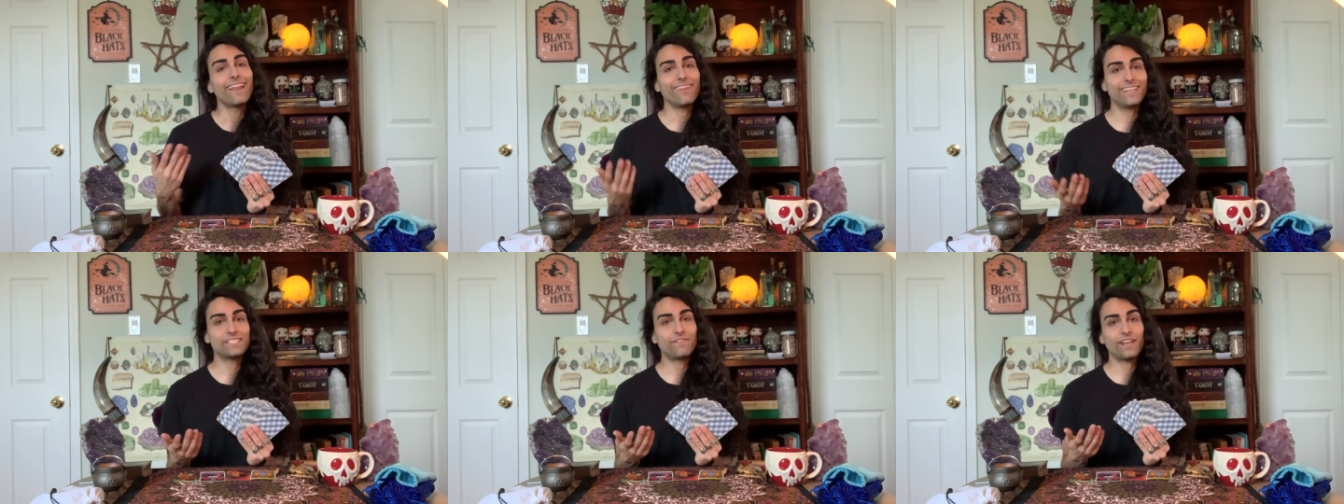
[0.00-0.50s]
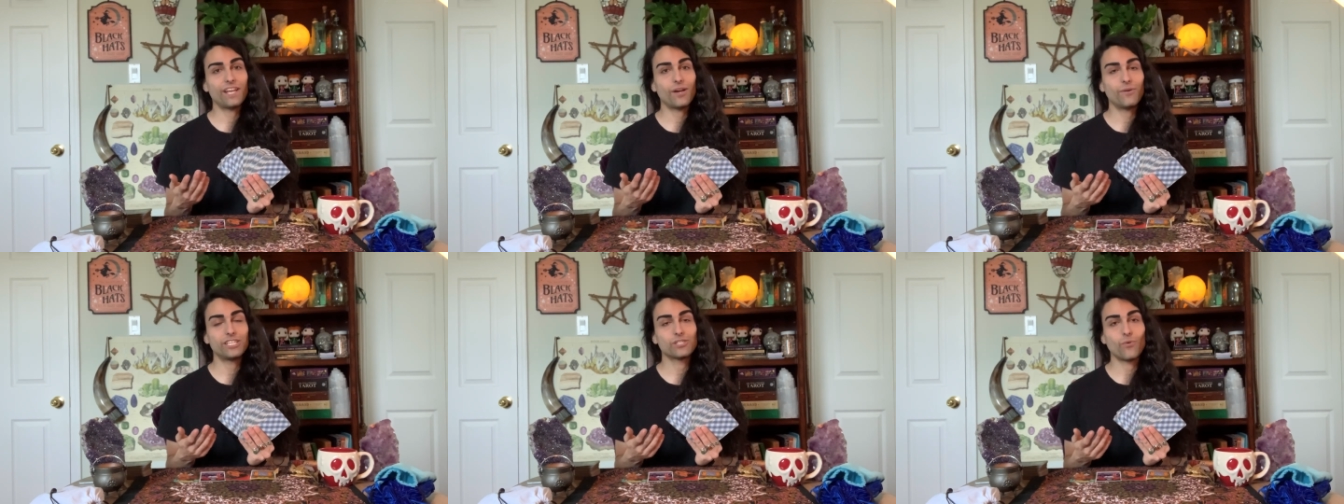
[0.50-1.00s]
this
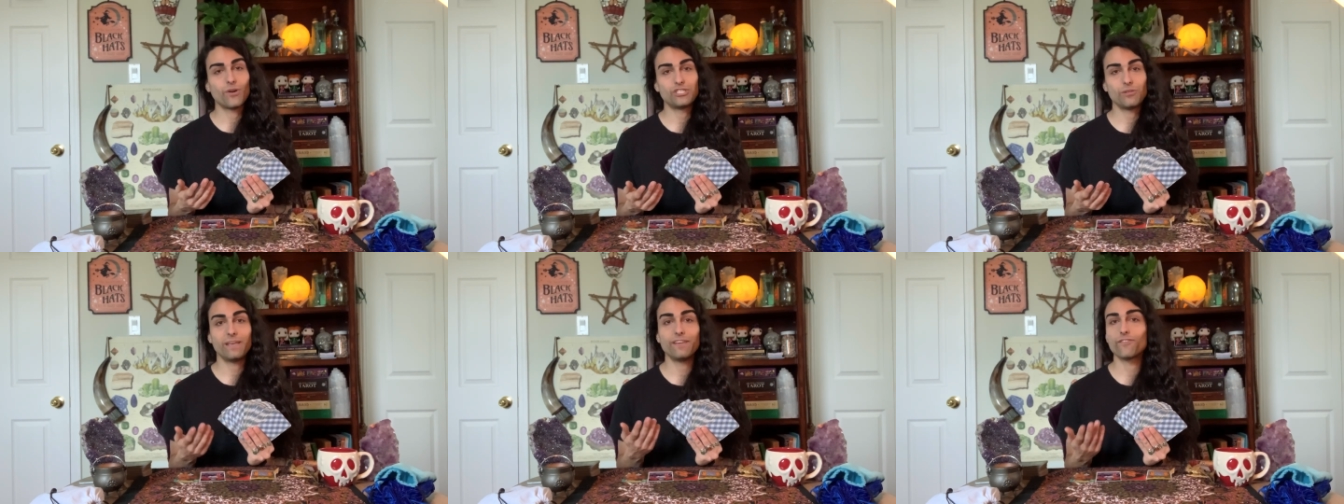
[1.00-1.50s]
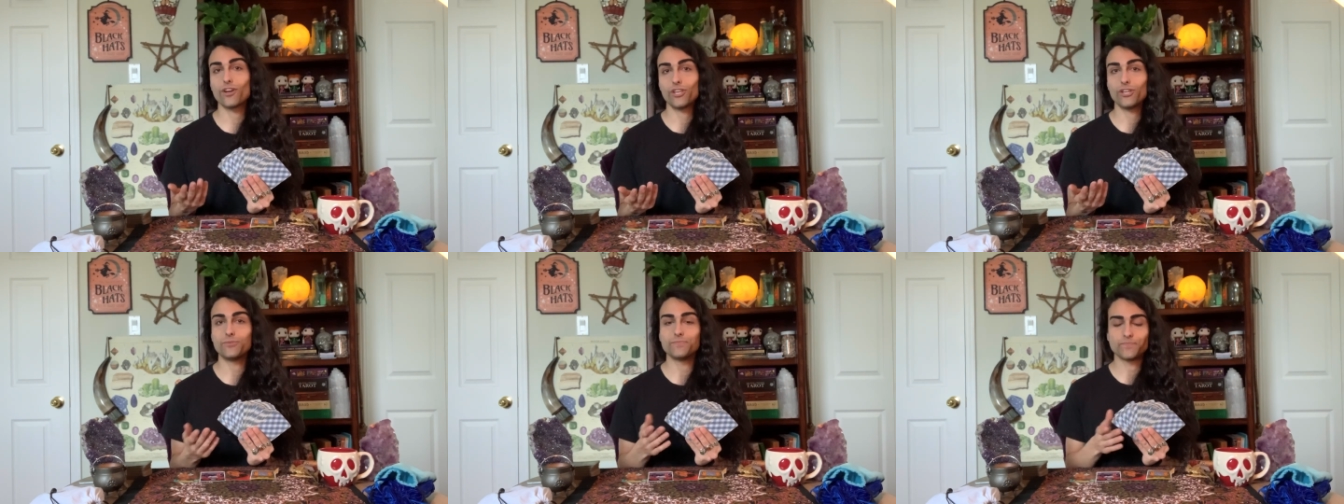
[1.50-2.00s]
video is going to be for you.